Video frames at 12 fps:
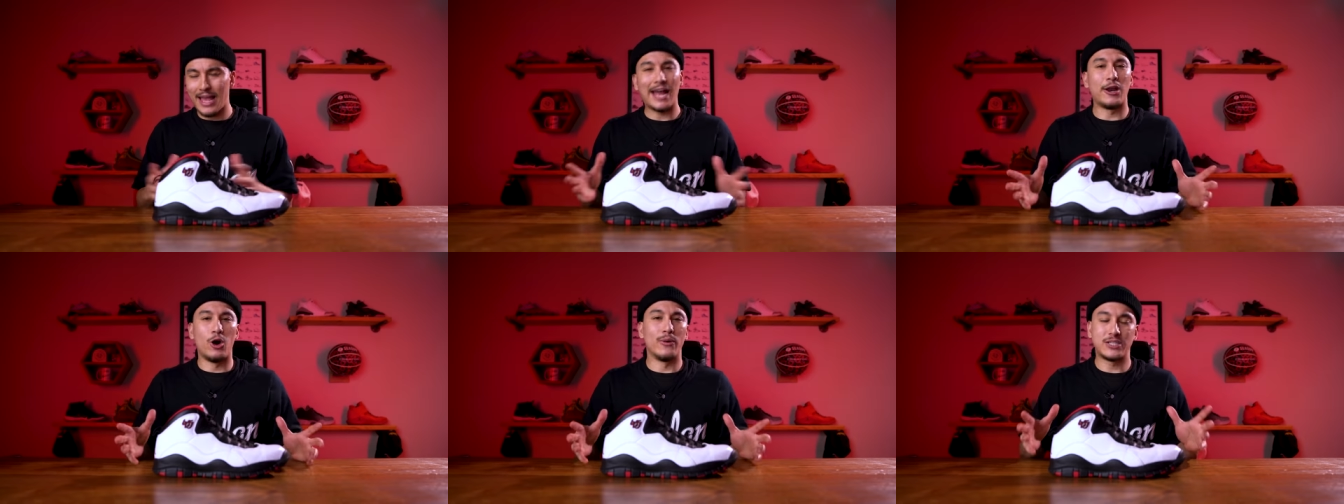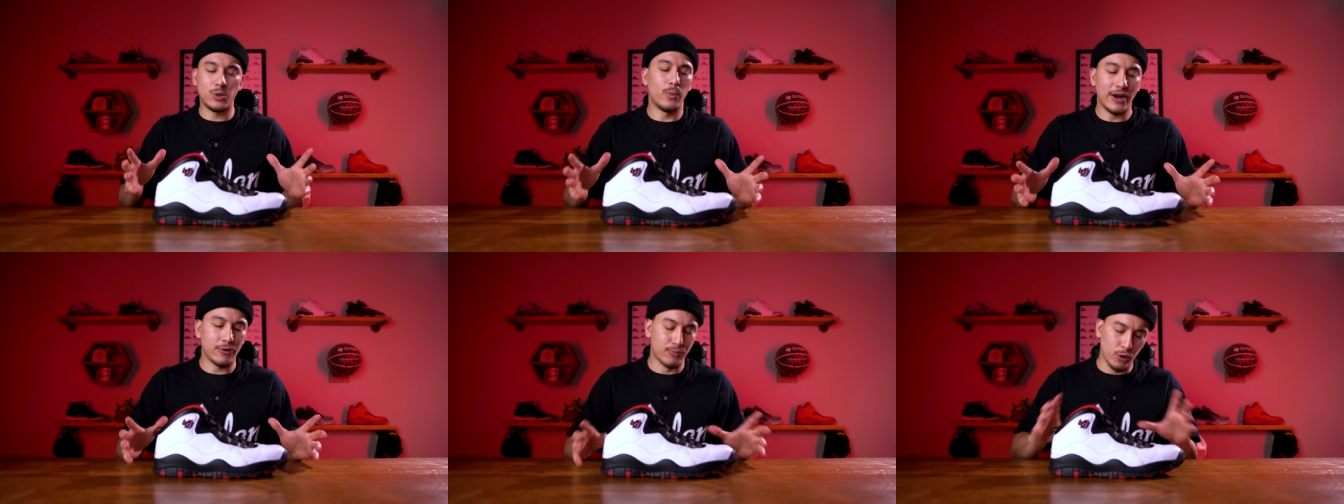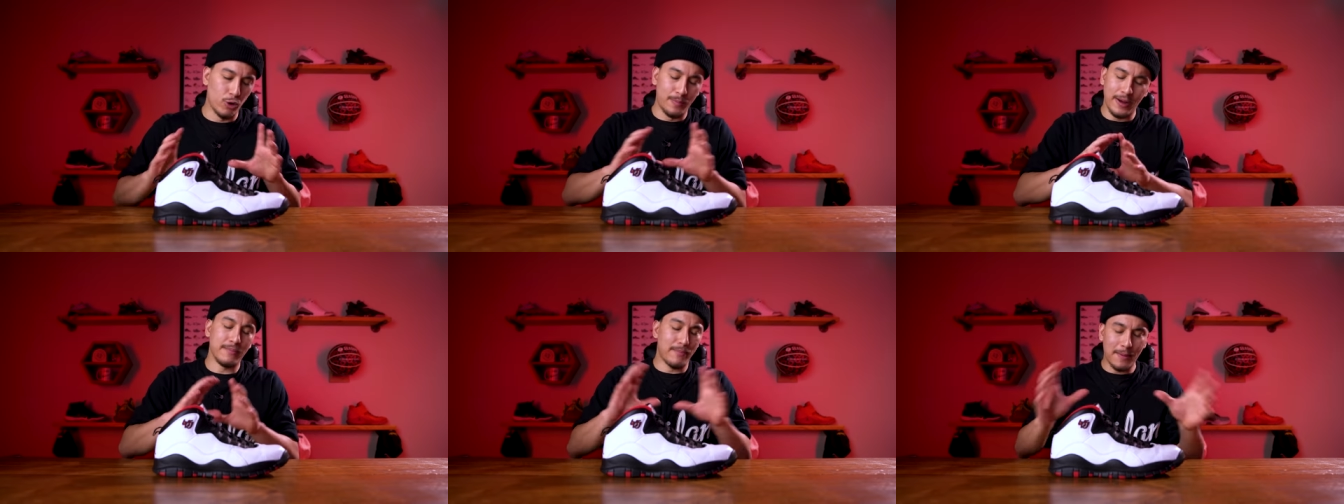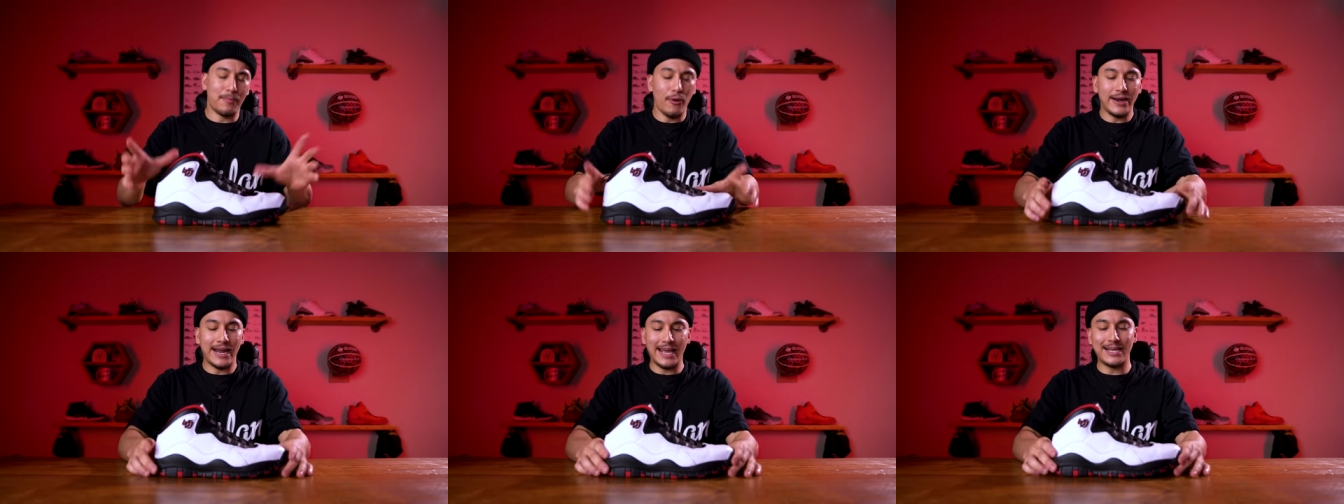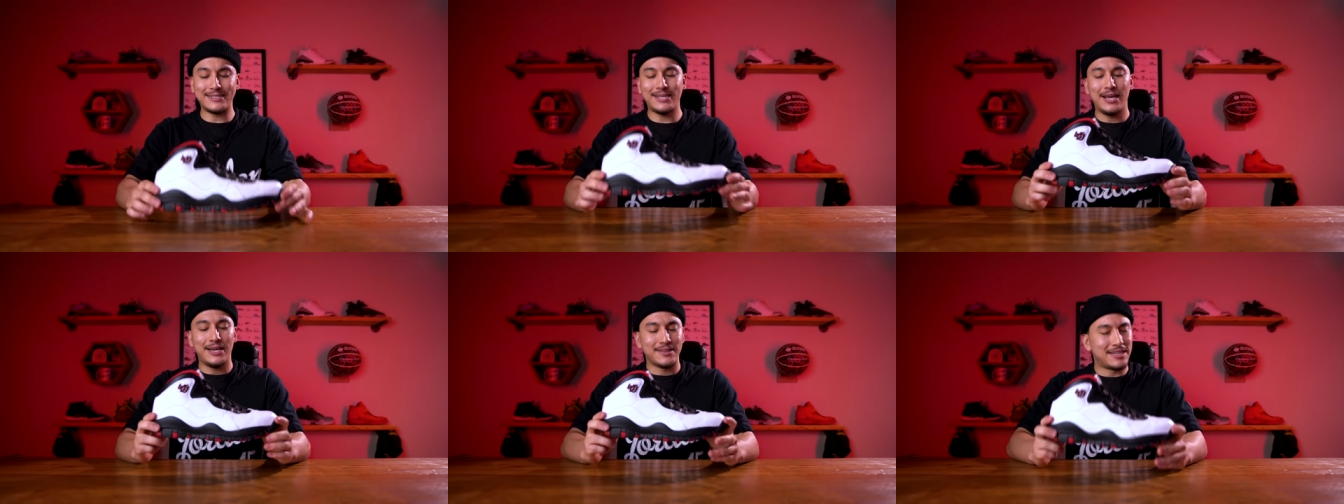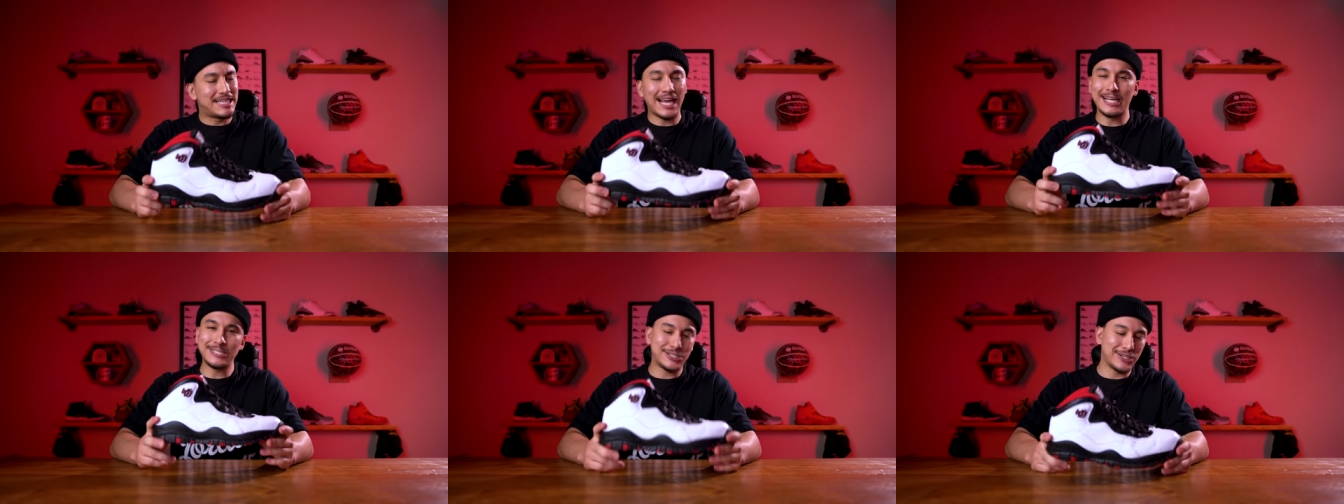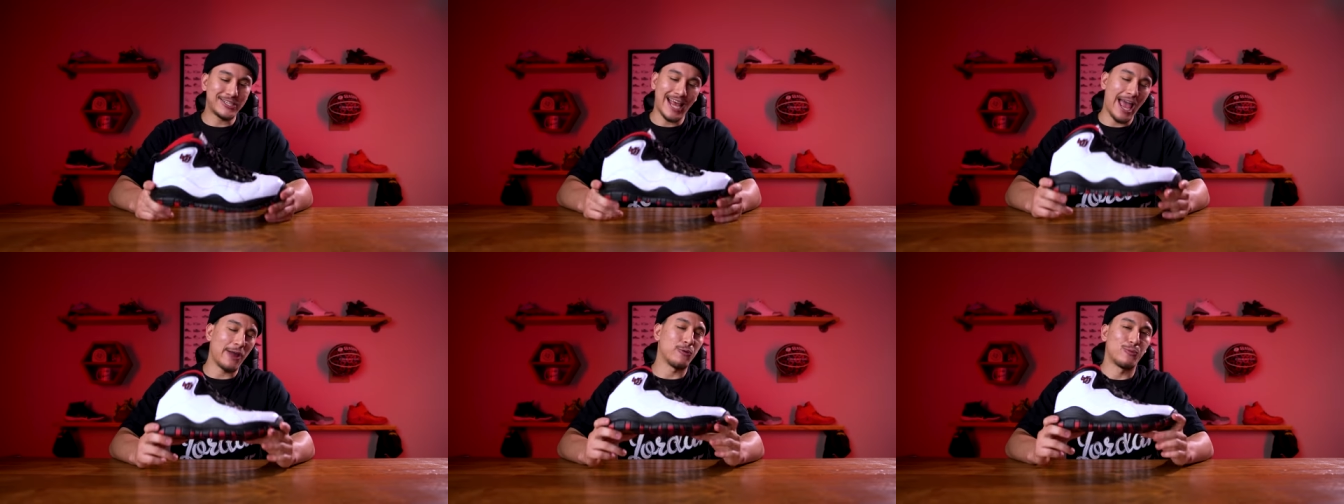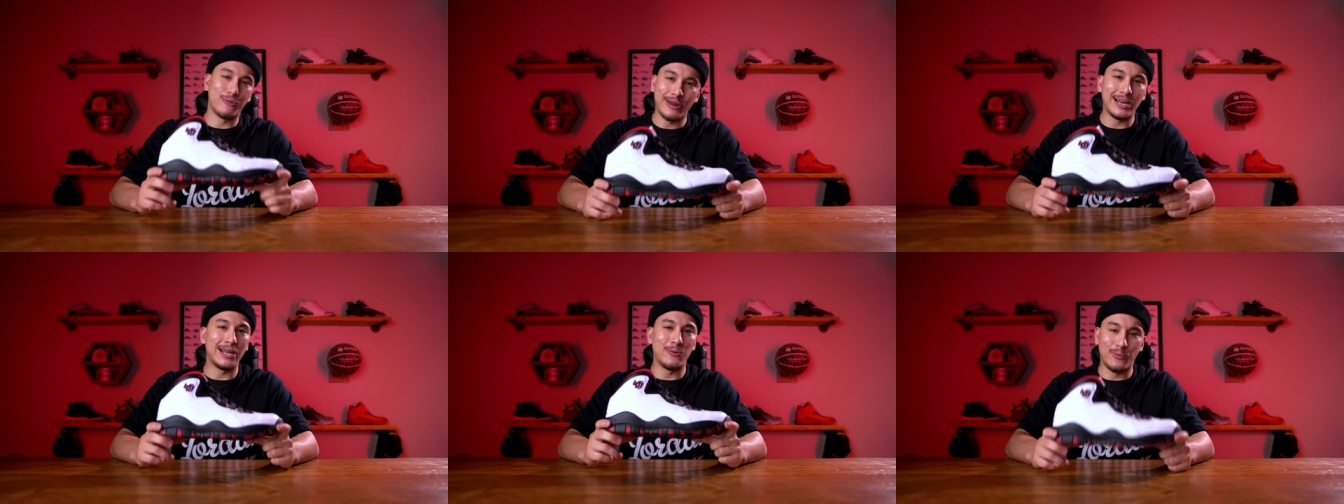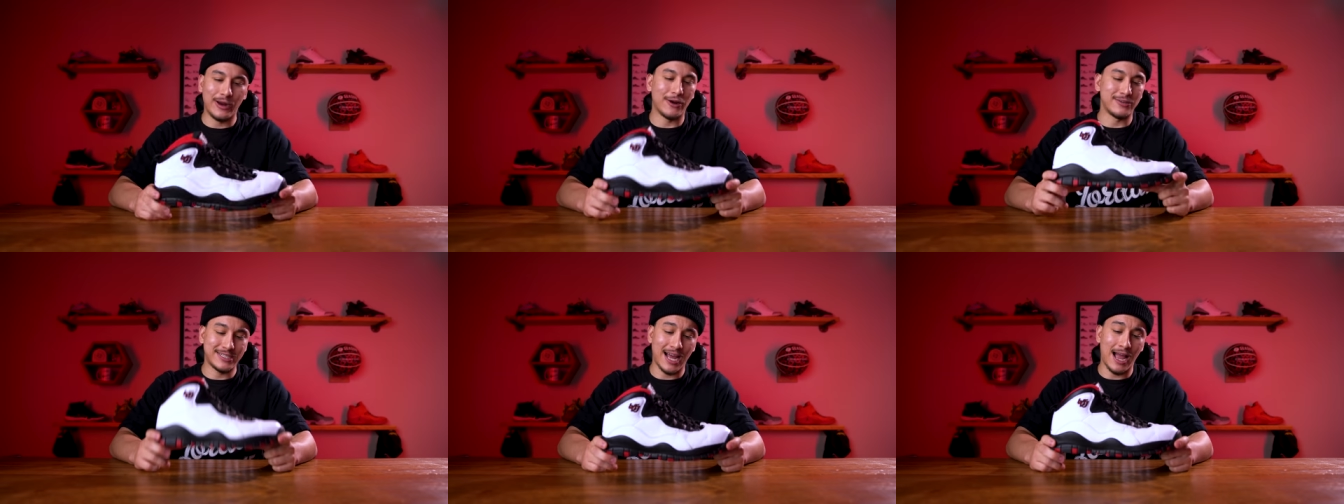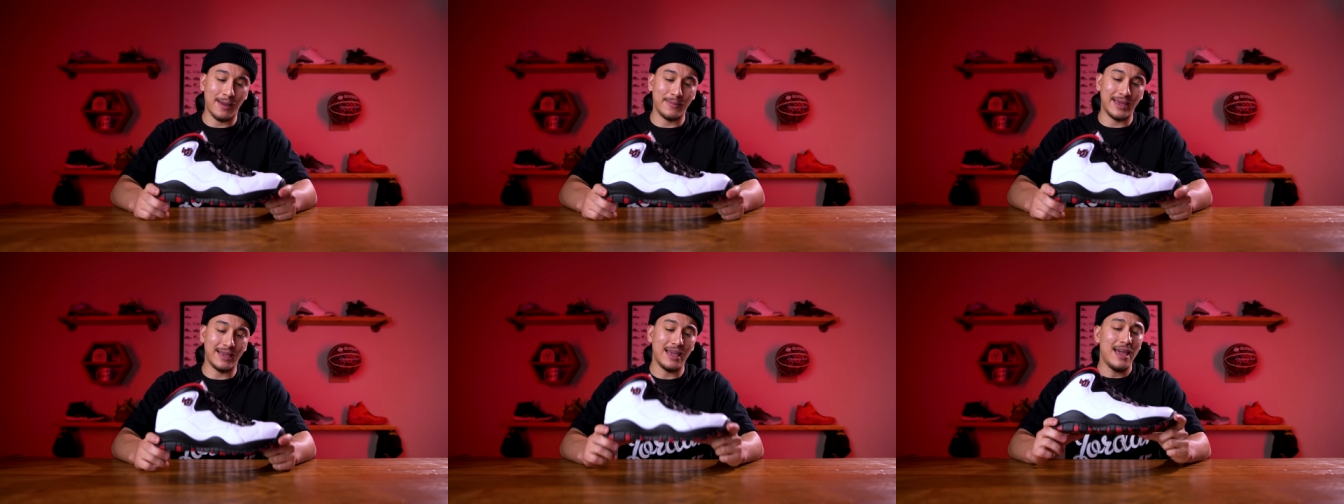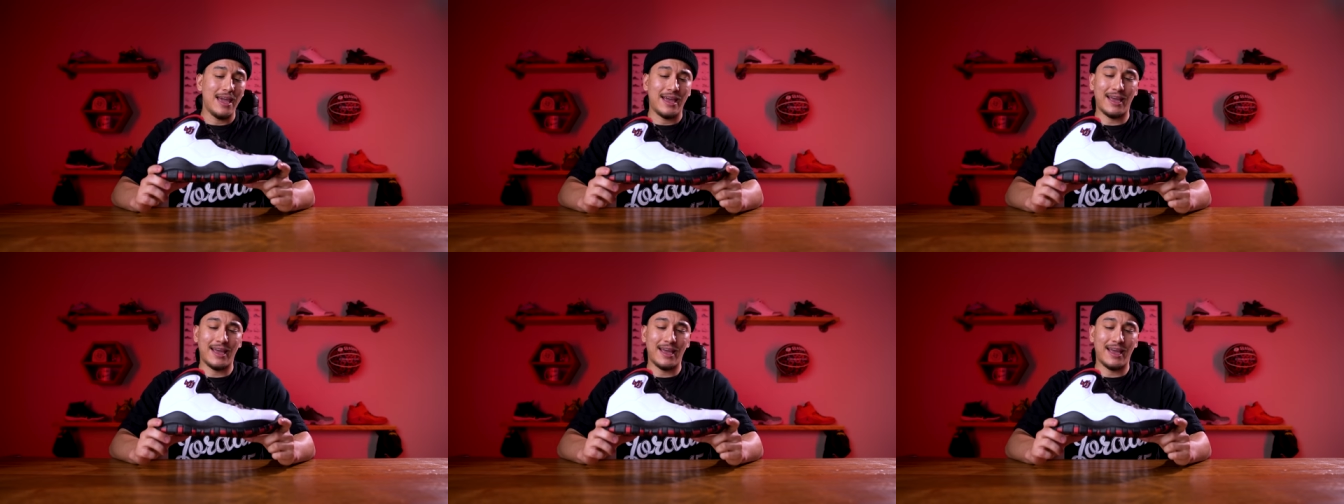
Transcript: I know it's a weird rule, but my point is the 10s just had really weird timing